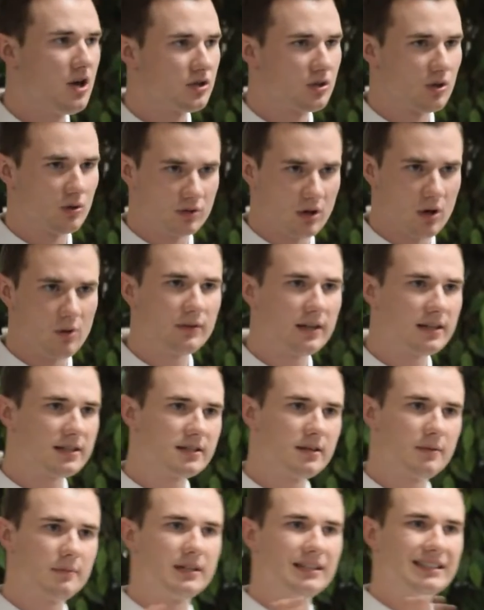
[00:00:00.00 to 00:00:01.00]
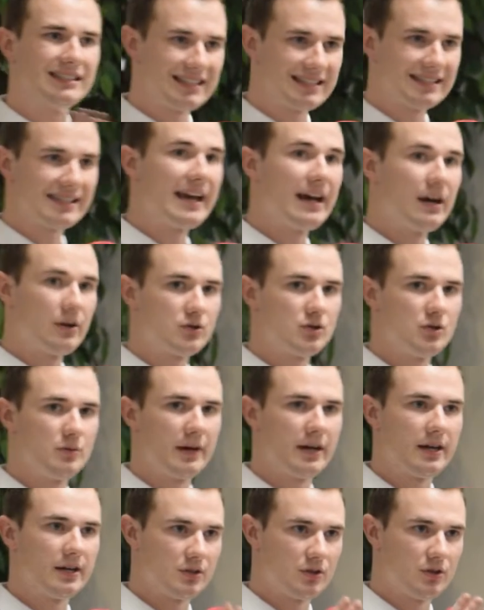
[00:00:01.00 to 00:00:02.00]
So don't let somebody discount you
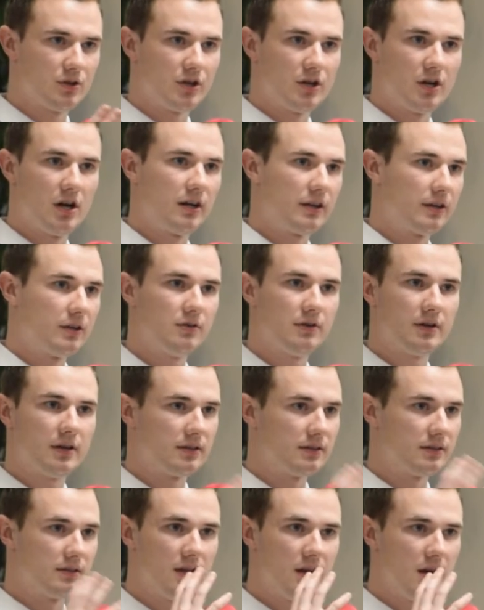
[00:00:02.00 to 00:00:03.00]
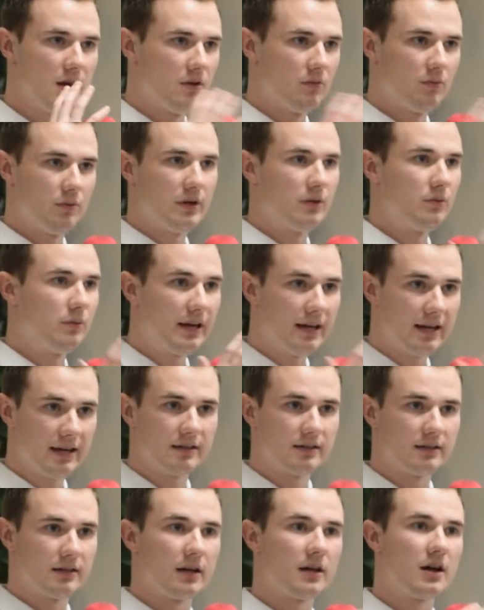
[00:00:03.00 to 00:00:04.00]
because you're young. We
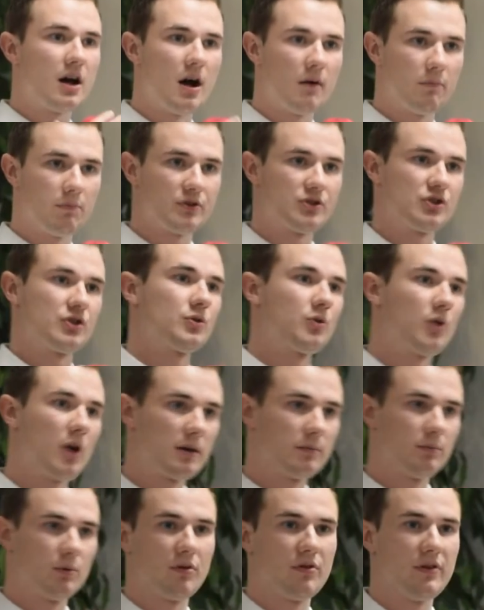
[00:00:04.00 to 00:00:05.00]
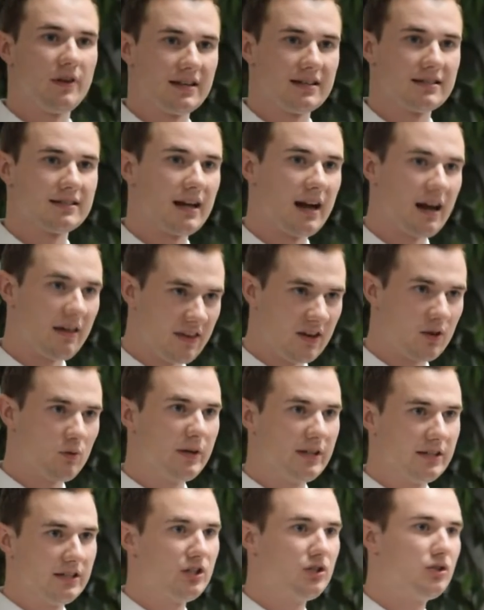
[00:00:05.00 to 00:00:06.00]
can accomplish incredible things, and I think
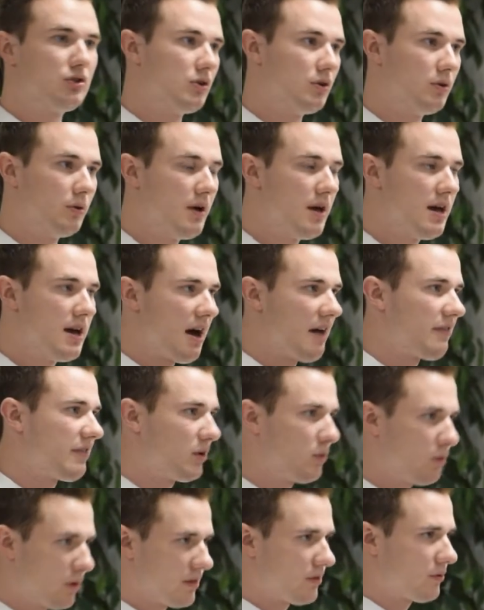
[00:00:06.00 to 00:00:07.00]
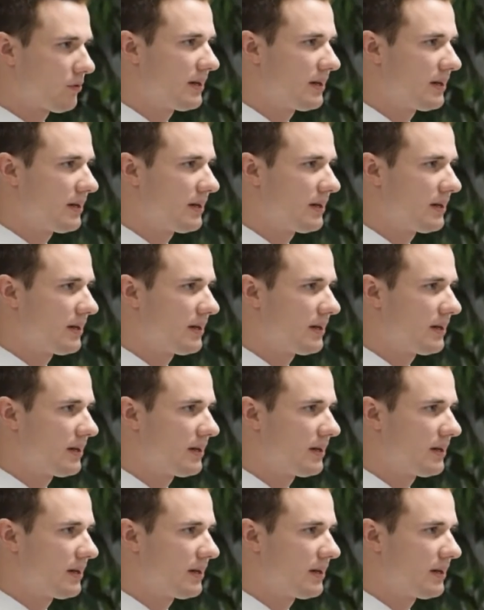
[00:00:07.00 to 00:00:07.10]
we need to. I think one of the